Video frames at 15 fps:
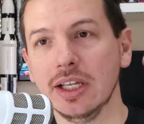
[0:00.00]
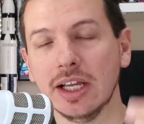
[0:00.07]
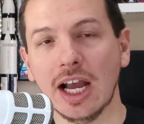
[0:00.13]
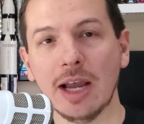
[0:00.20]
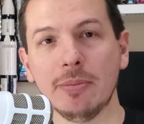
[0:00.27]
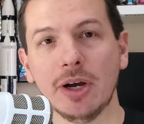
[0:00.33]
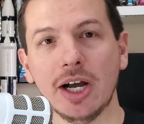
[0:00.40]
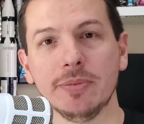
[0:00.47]

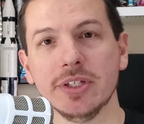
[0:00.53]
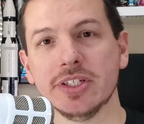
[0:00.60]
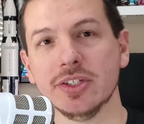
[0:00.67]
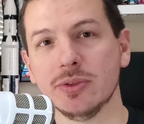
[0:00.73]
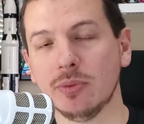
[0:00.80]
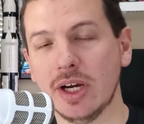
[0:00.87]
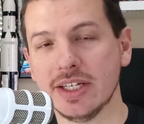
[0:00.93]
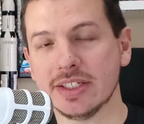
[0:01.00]
Hi, Bob. This
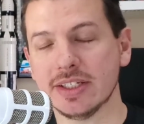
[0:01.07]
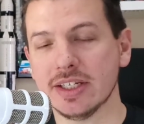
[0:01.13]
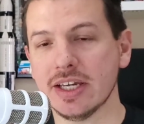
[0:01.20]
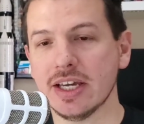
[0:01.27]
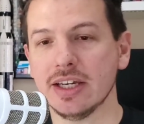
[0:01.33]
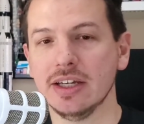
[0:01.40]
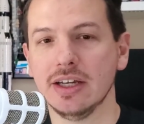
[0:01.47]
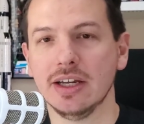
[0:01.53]
is
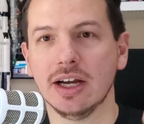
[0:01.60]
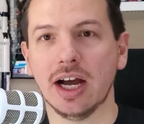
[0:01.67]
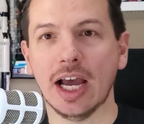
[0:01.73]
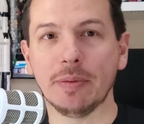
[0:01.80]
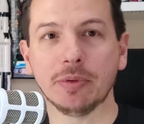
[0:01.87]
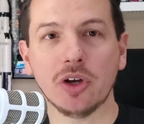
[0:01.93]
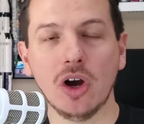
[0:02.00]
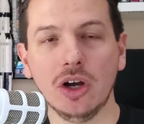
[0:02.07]
Wesley.
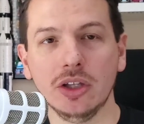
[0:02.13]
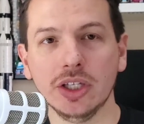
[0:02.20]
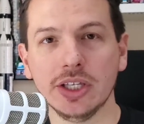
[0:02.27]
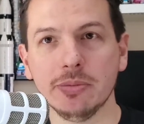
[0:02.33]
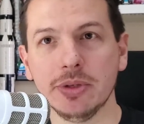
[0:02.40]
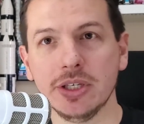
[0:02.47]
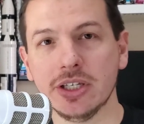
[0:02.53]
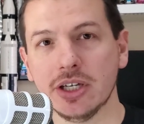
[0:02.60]
I'm
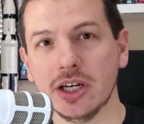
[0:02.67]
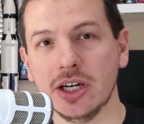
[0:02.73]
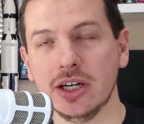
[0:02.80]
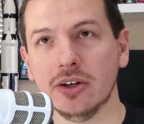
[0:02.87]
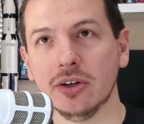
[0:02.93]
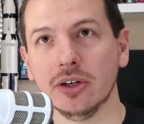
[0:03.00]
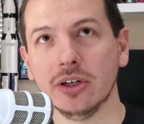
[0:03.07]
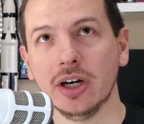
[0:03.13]
calling because,
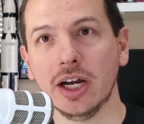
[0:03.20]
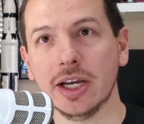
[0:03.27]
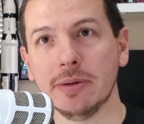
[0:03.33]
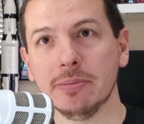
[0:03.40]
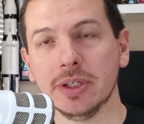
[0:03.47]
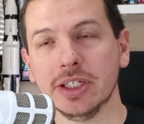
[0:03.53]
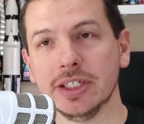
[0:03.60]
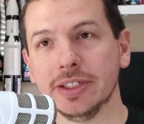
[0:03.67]
I
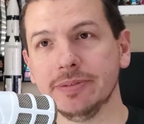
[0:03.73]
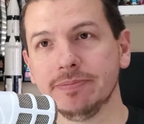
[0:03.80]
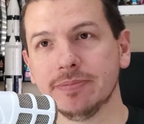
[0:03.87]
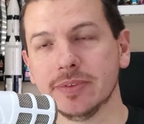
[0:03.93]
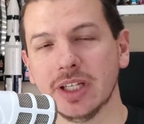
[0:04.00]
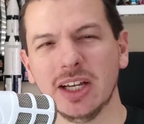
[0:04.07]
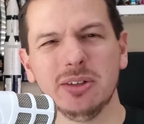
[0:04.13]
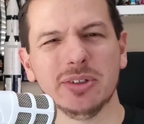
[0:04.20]

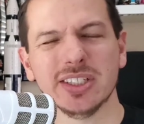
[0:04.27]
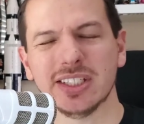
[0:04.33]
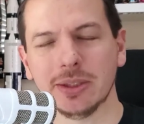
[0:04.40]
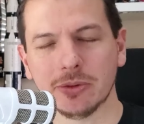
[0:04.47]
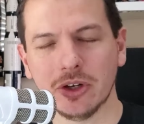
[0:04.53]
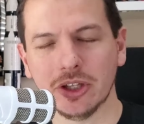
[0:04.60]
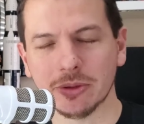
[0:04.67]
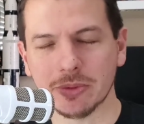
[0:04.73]
don't want to say I'm
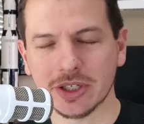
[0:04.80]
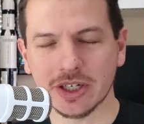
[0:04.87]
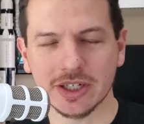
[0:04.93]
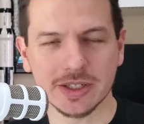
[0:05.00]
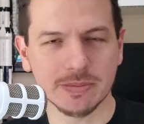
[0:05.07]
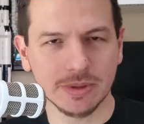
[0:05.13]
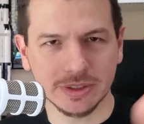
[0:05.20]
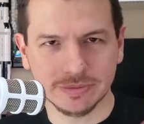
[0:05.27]
calling
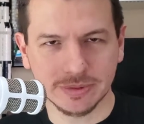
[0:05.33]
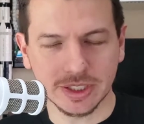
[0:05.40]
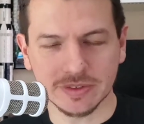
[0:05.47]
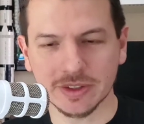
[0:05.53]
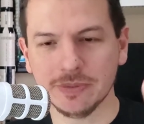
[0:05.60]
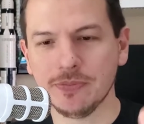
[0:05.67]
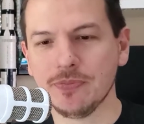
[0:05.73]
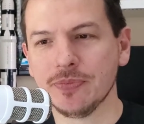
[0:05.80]
because, but
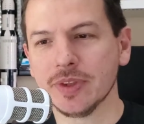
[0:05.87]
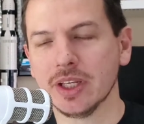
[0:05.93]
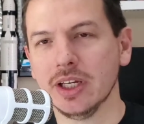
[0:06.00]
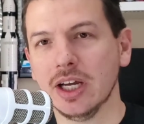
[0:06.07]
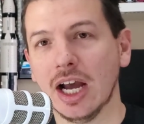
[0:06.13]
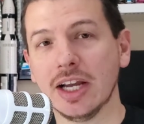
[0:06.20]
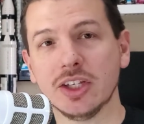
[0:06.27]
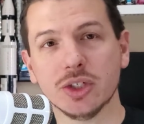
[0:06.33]
whatever.
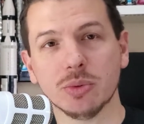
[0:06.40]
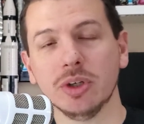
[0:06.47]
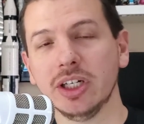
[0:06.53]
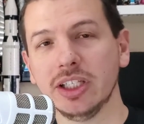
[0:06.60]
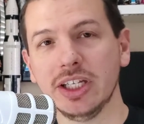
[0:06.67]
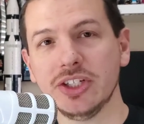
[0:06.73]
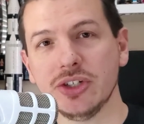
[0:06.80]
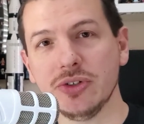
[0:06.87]
I just want to
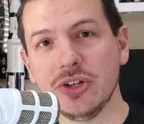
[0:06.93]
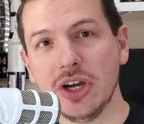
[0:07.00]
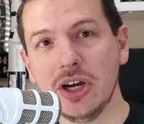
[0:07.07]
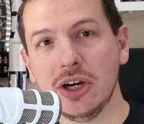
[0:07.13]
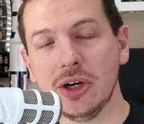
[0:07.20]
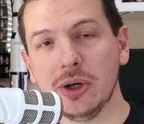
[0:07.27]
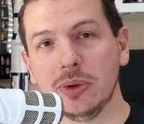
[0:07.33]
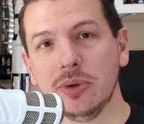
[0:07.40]
let you
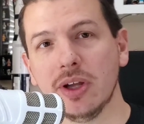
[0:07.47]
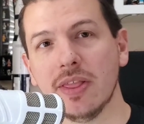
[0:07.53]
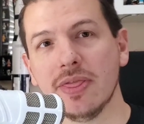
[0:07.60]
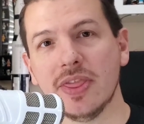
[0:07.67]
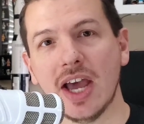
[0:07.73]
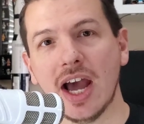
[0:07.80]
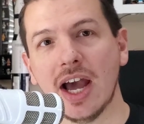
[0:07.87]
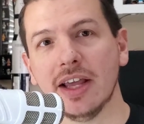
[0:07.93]
know
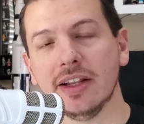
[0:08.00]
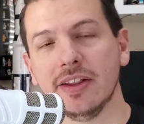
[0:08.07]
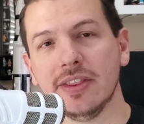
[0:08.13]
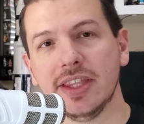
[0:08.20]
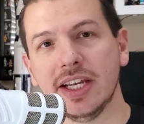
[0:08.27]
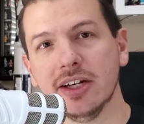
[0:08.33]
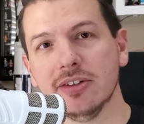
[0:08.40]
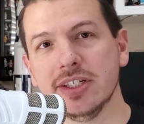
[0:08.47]
that
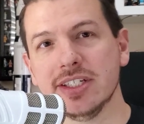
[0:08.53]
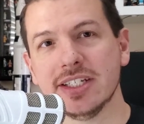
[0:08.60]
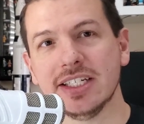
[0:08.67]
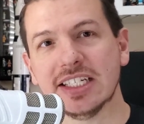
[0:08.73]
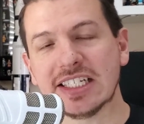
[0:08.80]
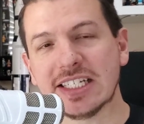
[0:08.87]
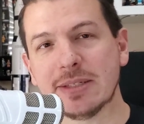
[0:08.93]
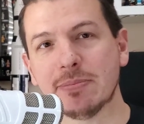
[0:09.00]
there is an
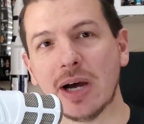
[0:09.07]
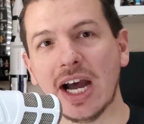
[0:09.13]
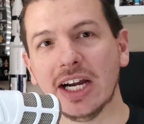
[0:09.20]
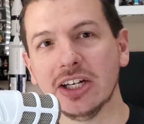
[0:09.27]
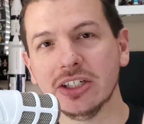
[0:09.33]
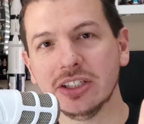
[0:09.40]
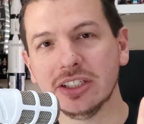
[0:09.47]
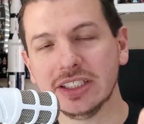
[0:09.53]

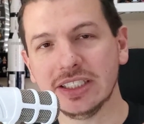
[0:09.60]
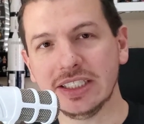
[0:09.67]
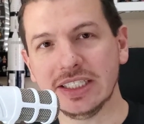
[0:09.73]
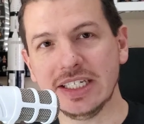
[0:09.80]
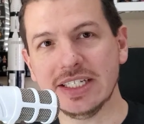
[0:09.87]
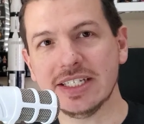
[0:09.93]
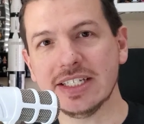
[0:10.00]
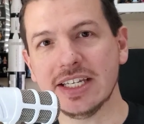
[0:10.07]
expired
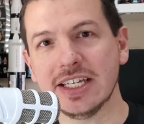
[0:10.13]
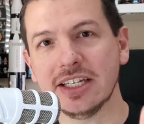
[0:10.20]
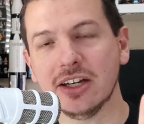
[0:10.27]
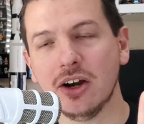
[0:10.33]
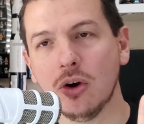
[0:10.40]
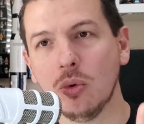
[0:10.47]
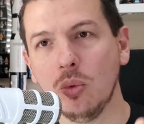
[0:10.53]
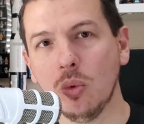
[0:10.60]

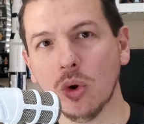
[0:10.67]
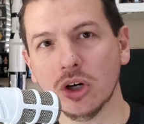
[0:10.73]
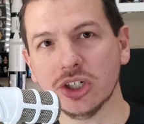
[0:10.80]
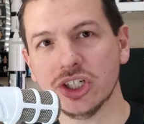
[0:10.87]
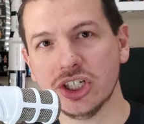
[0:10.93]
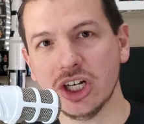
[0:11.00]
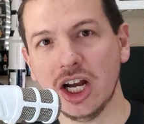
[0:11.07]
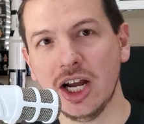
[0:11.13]
listing
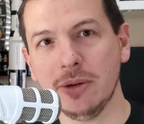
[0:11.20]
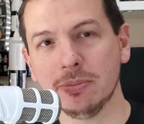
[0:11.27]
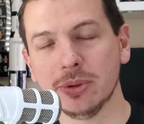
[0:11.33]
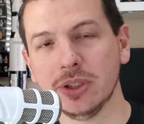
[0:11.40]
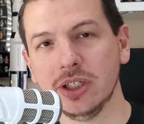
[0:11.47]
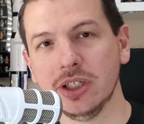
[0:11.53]
workshop